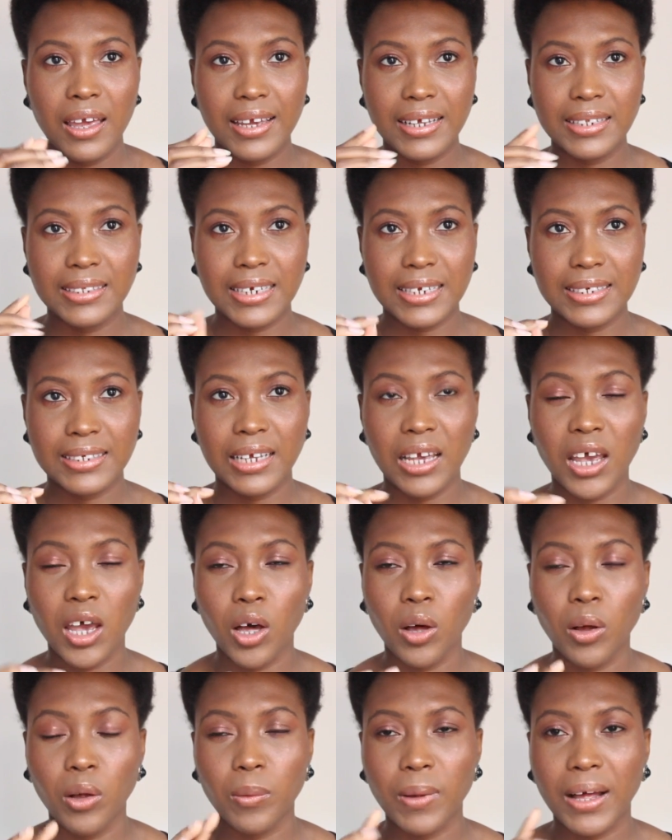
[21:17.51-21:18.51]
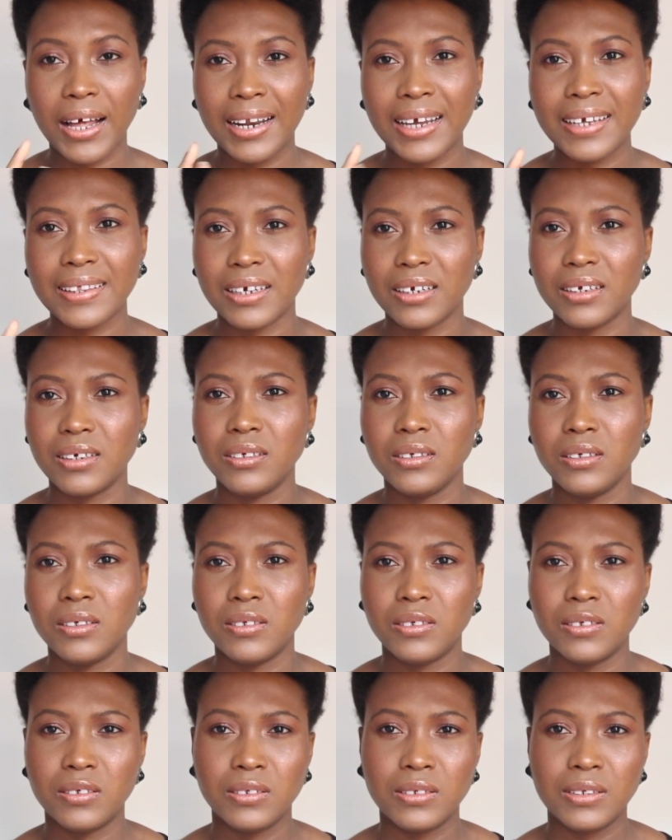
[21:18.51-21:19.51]
It does help. I like that I can
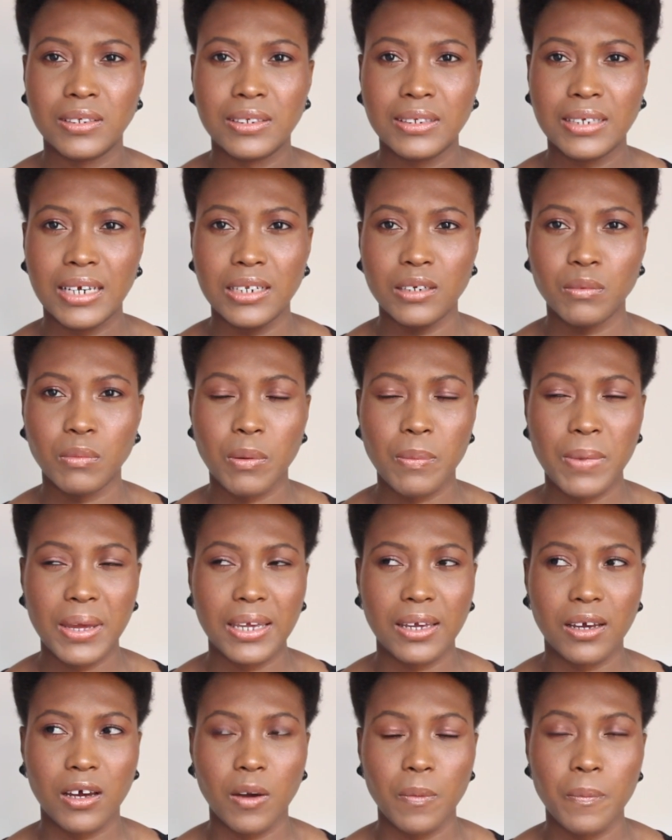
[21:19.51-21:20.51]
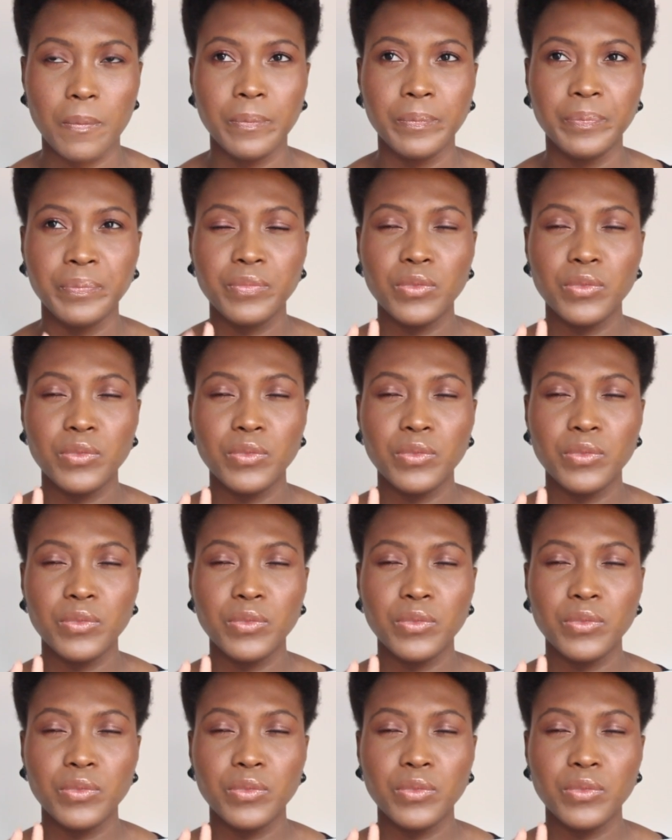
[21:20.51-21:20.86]
use this to set my makeup.